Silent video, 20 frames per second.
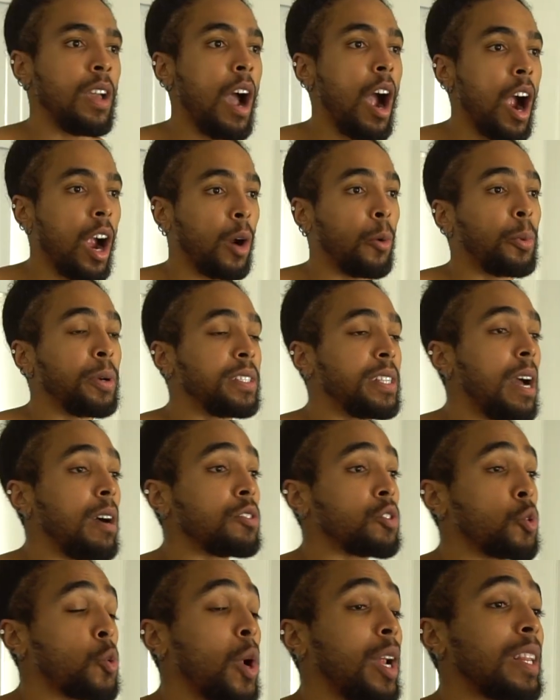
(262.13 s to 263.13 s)
All right, we're down
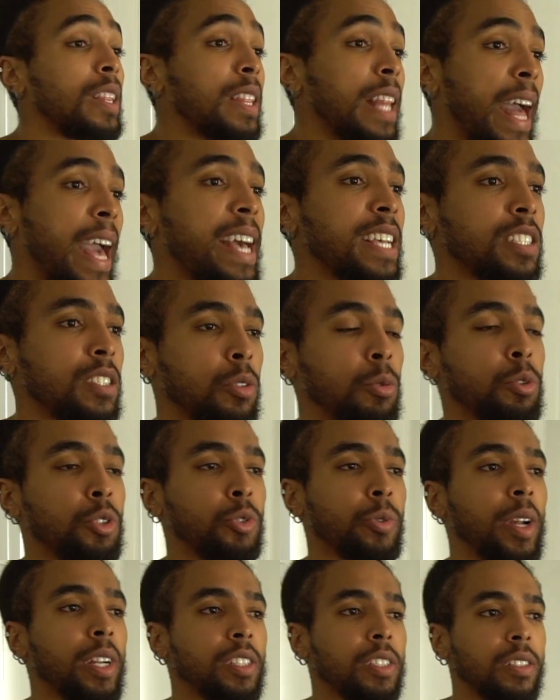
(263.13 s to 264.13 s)
to our last two
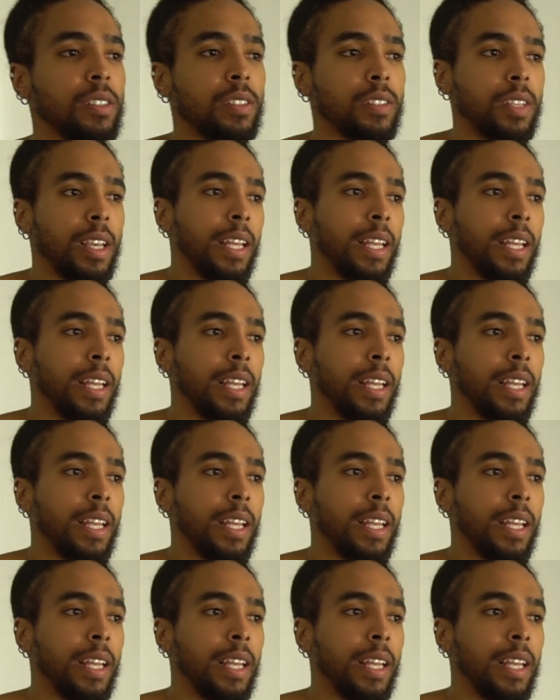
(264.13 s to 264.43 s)
stretches.